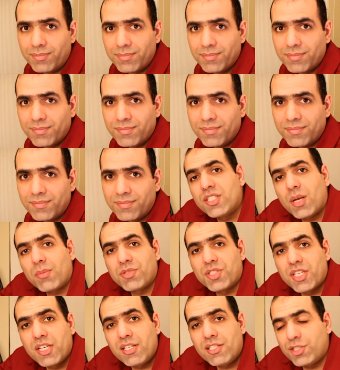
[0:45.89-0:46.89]
Now you some
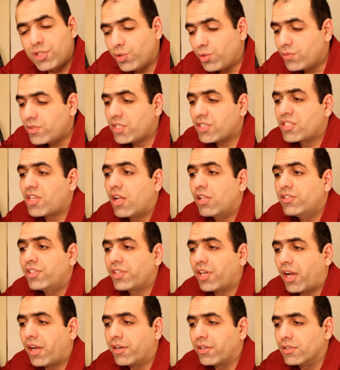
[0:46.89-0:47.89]
skills to use a
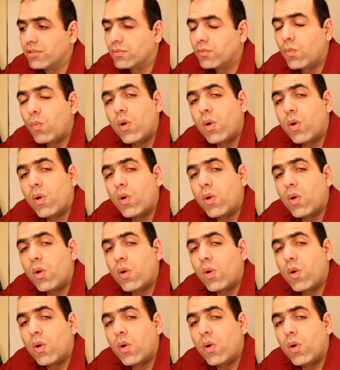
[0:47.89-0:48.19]
soldering iron.